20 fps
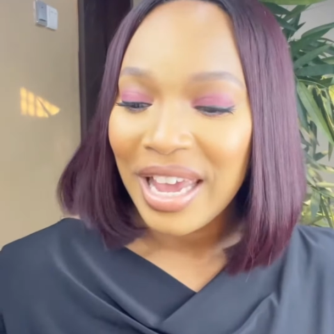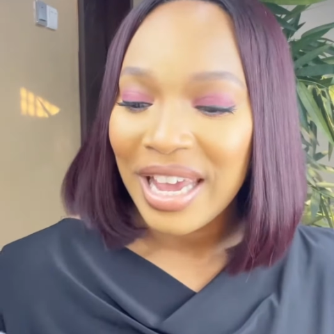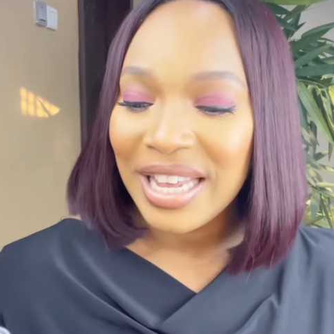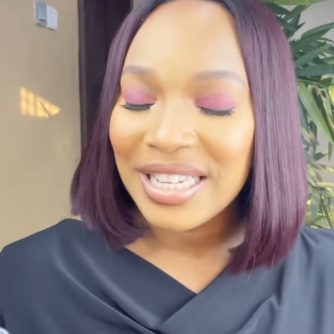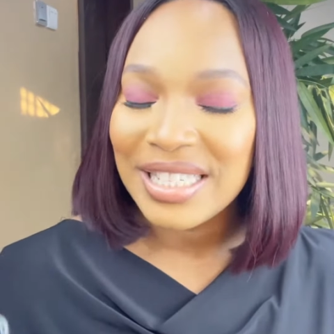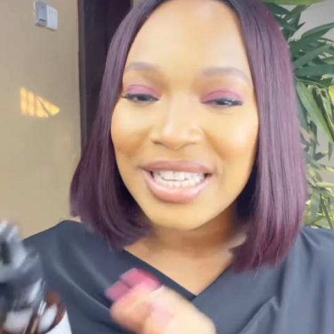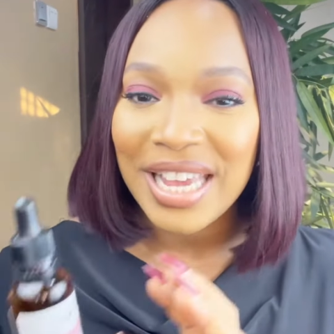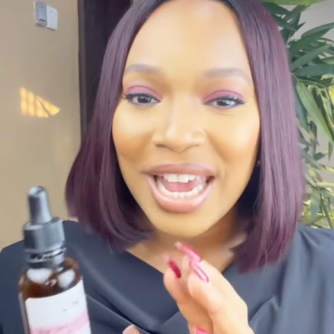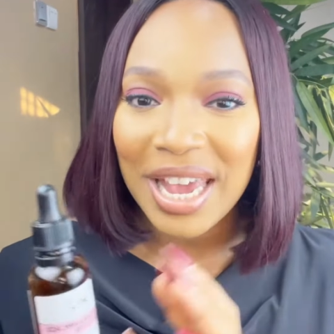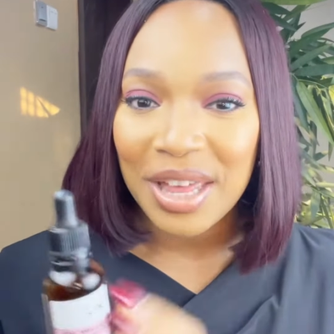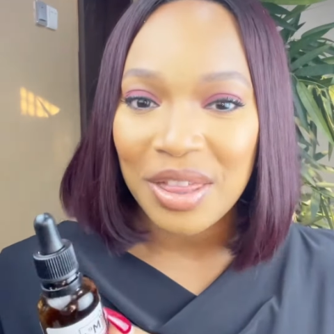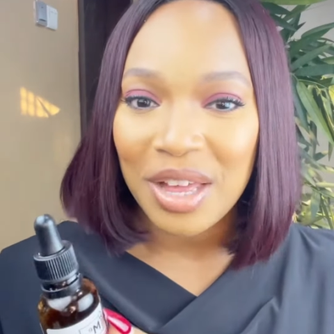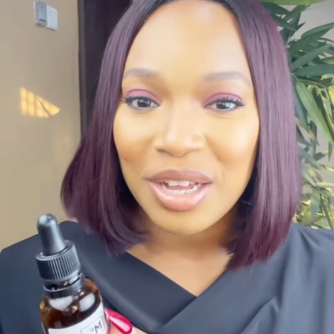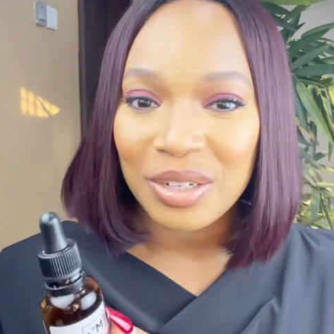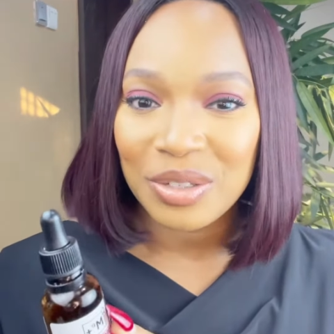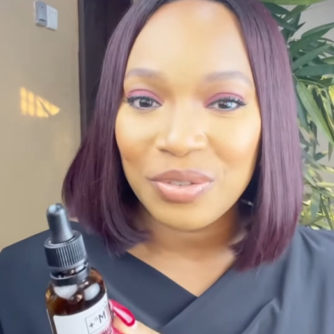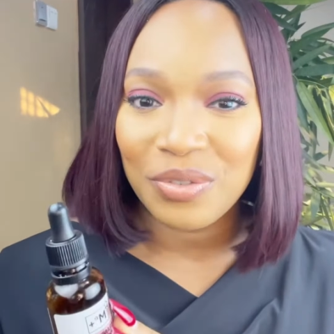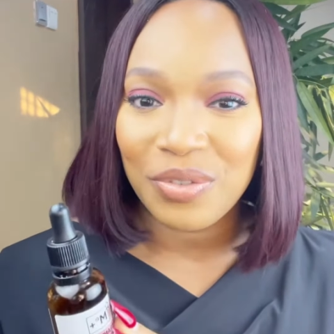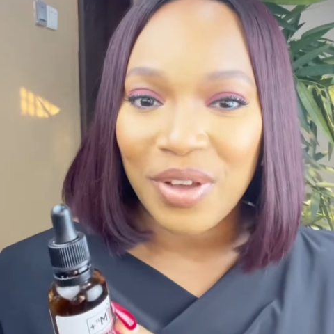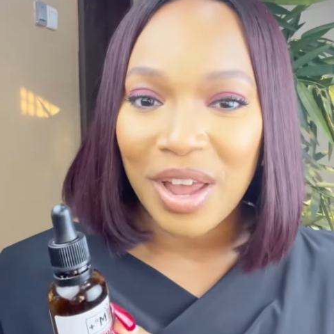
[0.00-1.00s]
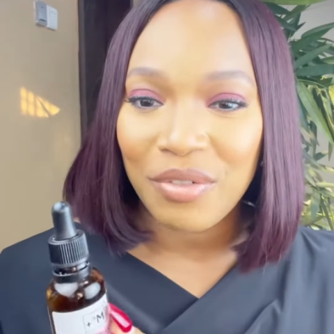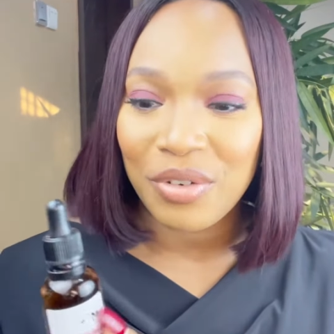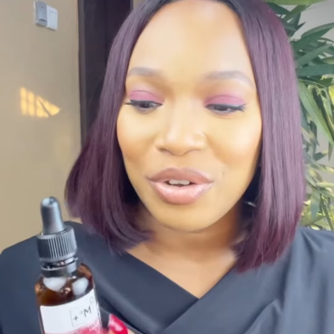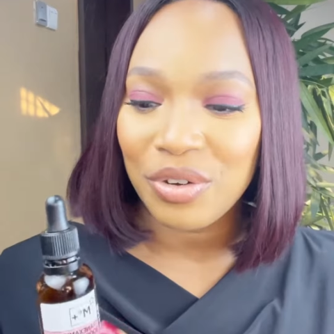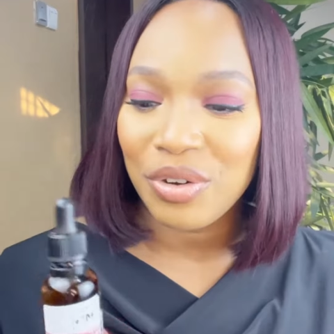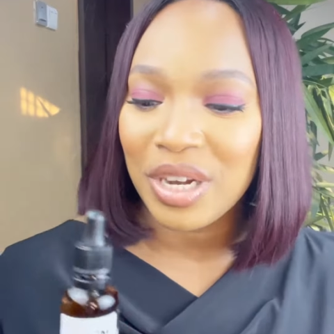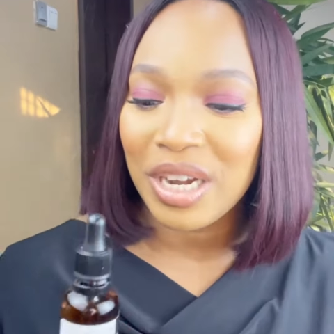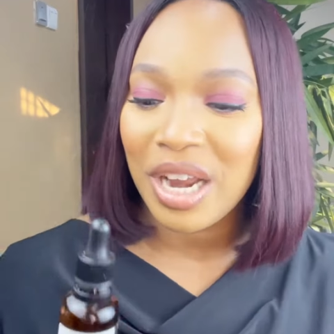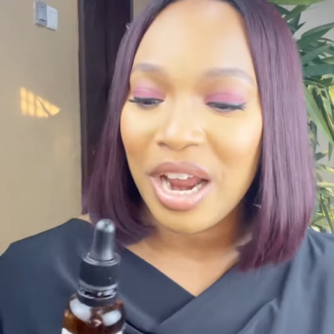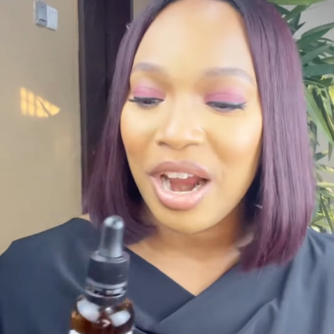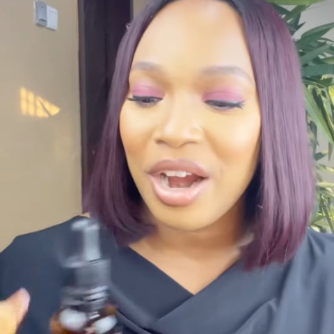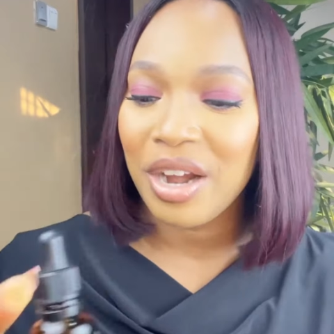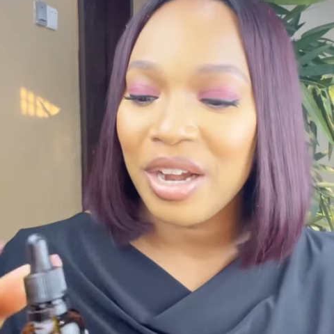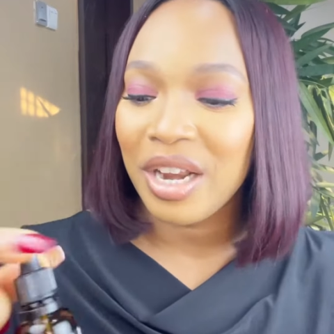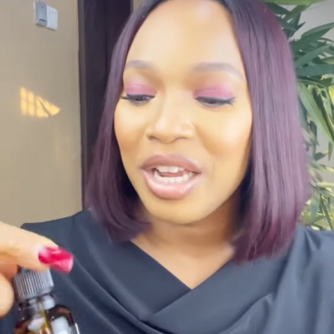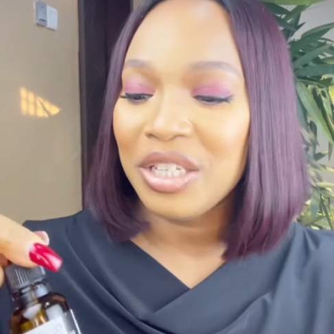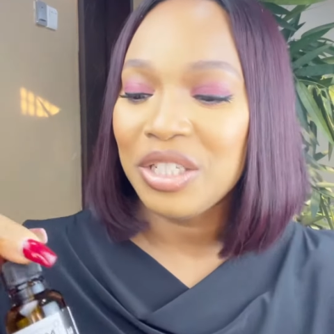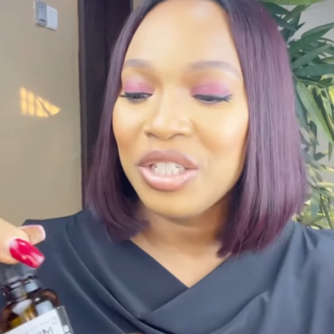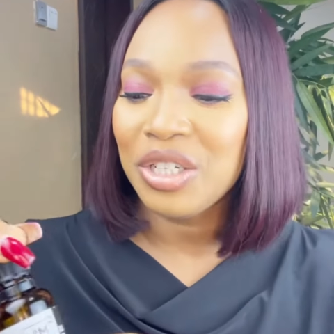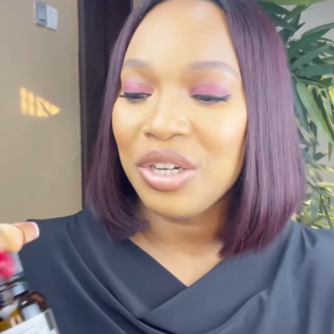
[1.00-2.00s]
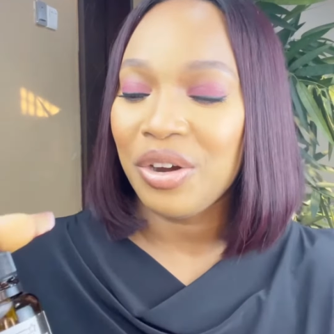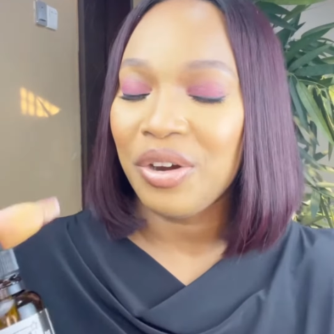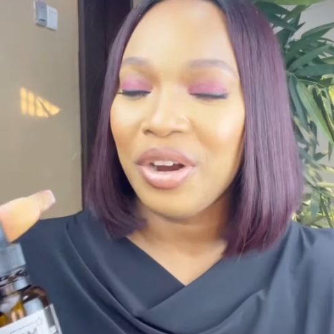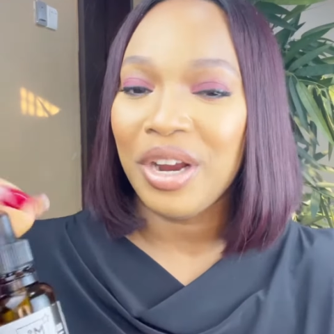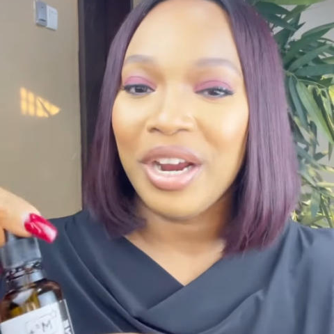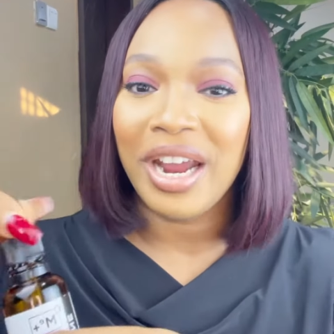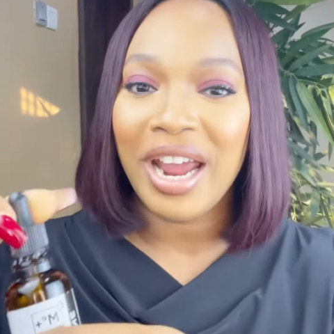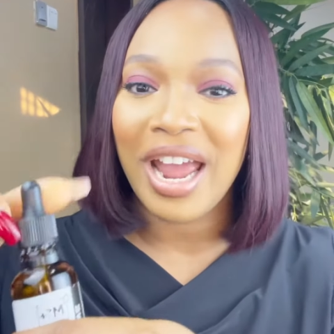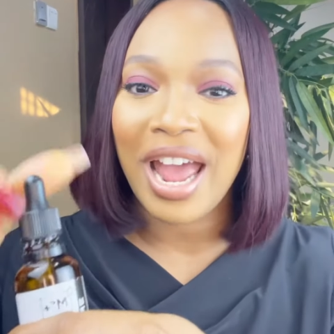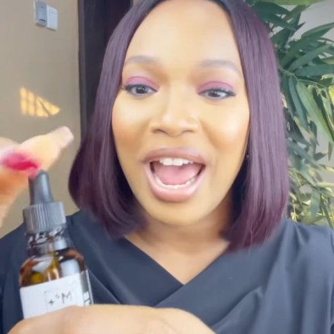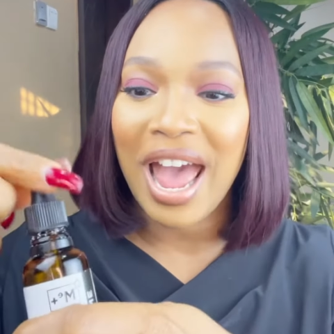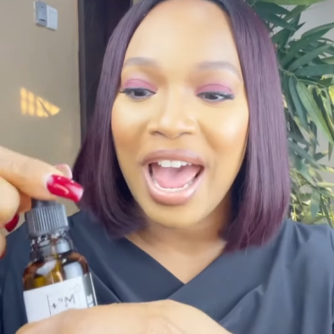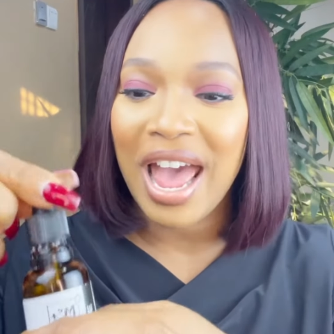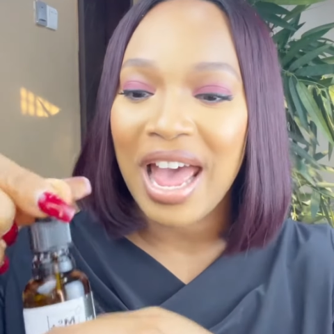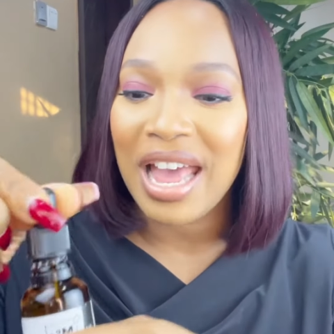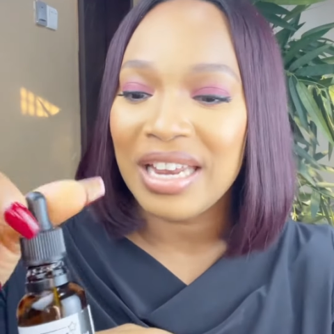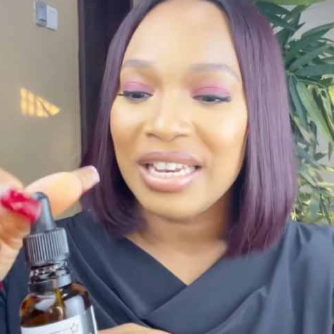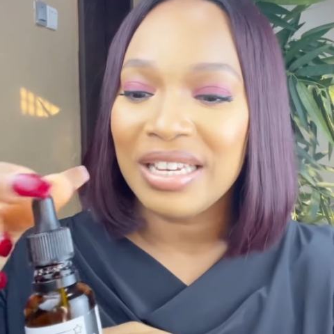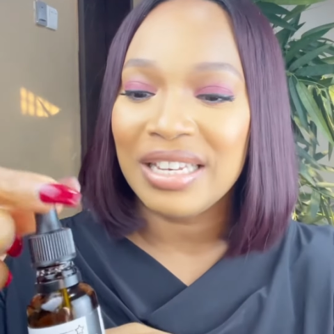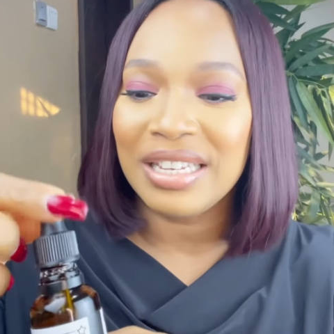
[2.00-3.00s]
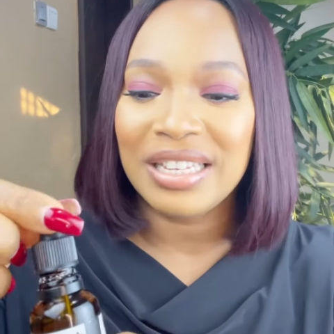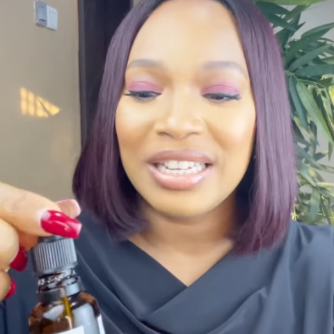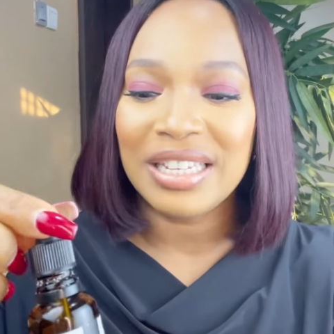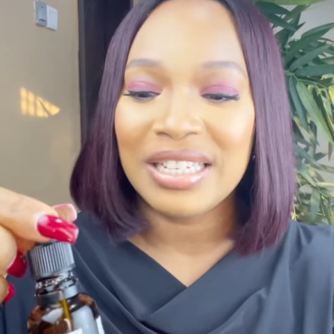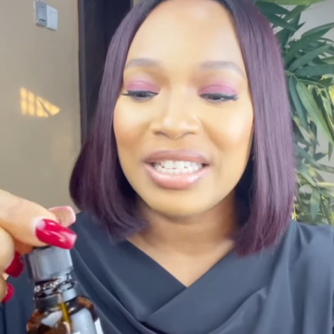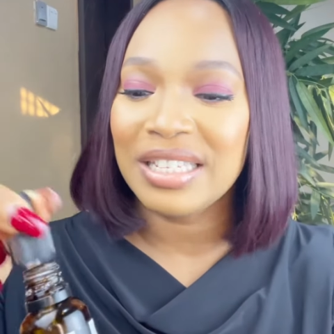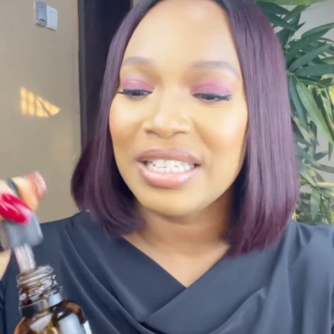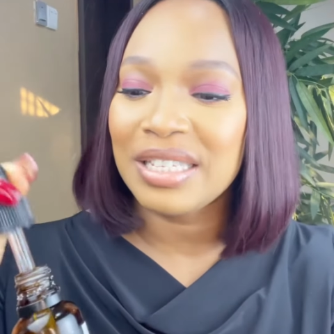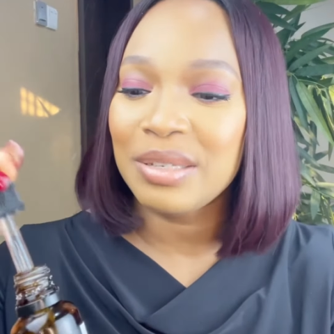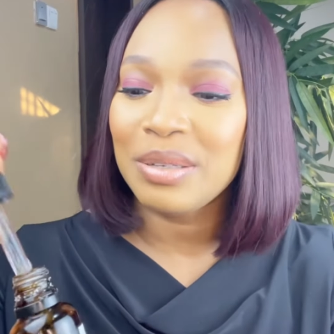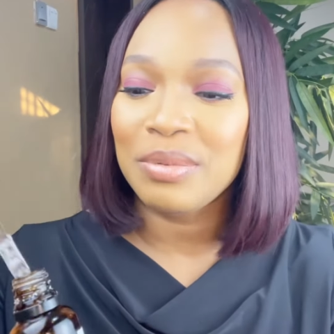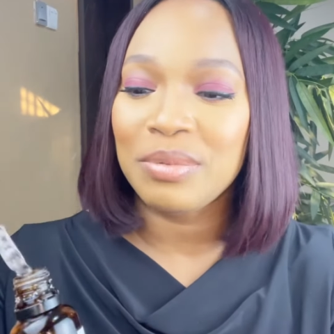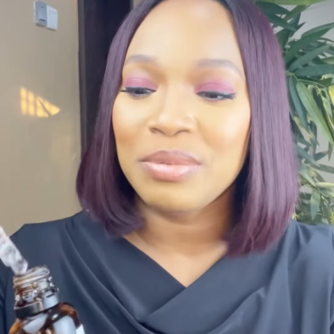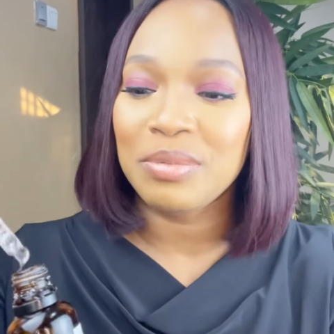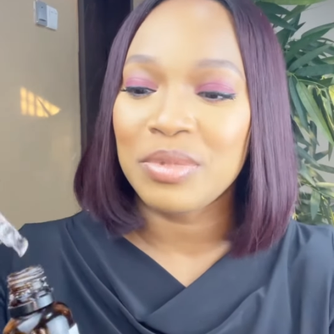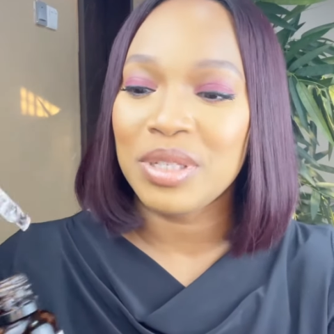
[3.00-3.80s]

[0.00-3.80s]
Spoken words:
It's 8,500 naira in Nigeria, and this,